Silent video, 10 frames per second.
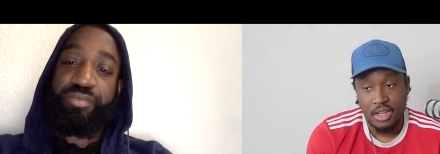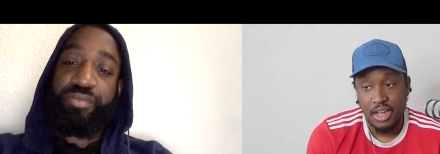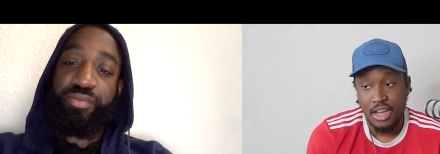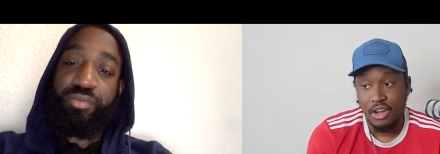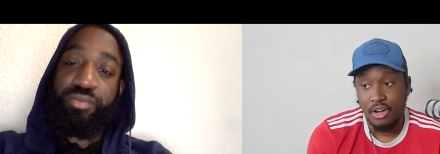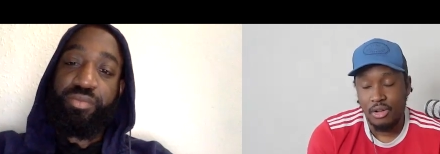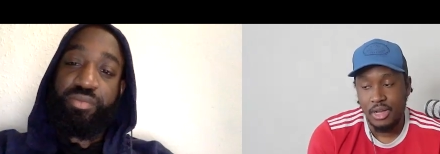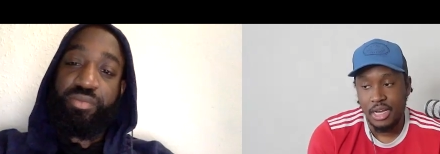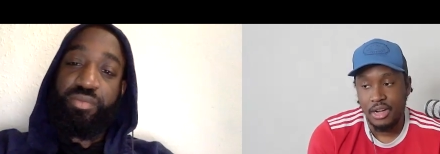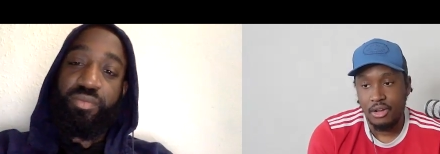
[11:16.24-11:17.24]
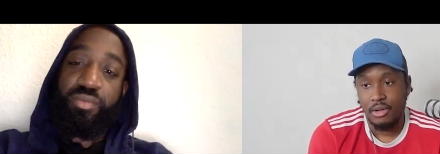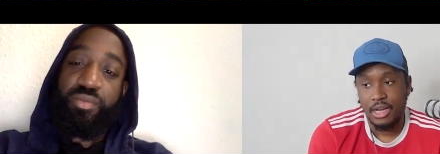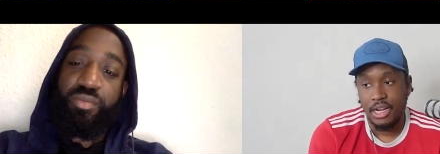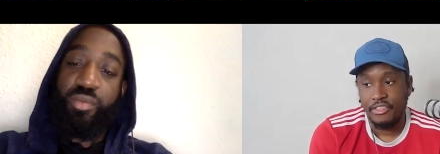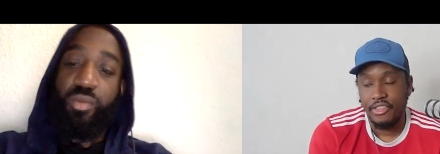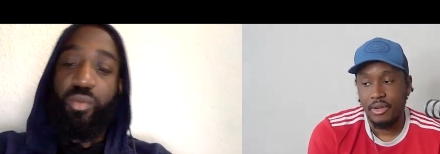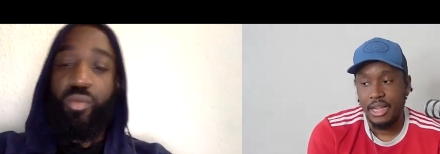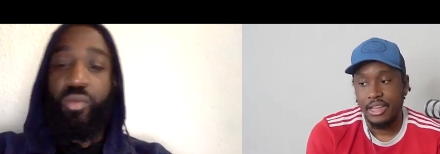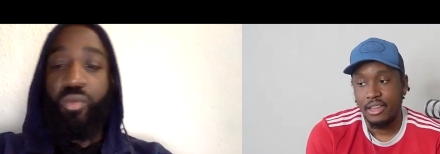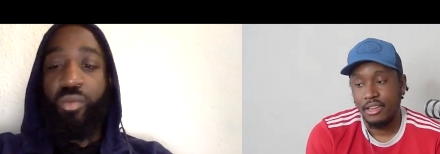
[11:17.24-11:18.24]
Speaker 1: I know, I know, and I feel
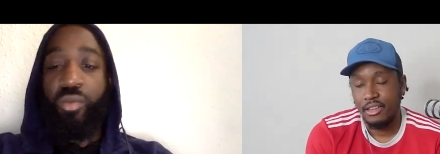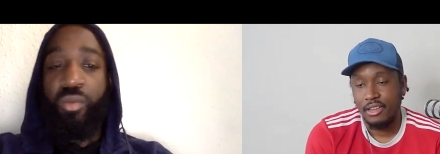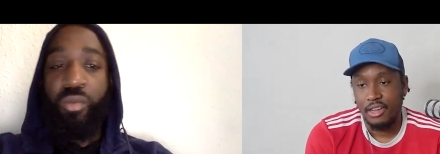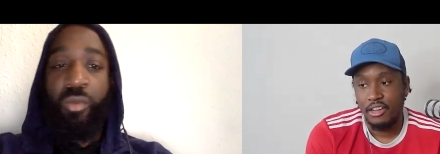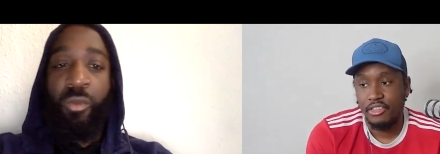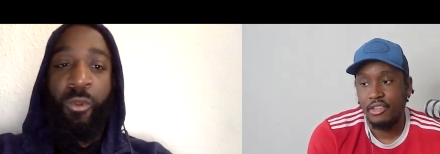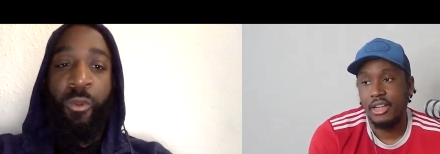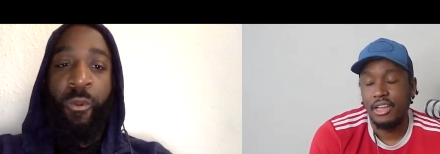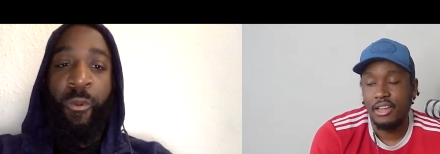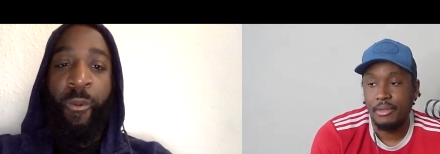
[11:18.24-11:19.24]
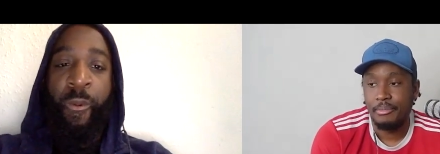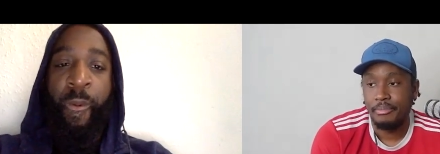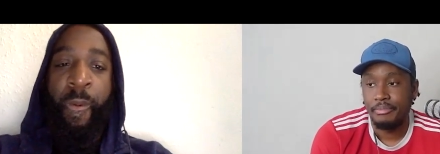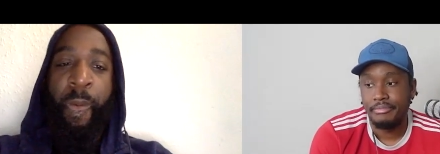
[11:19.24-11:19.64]
like I feel like um,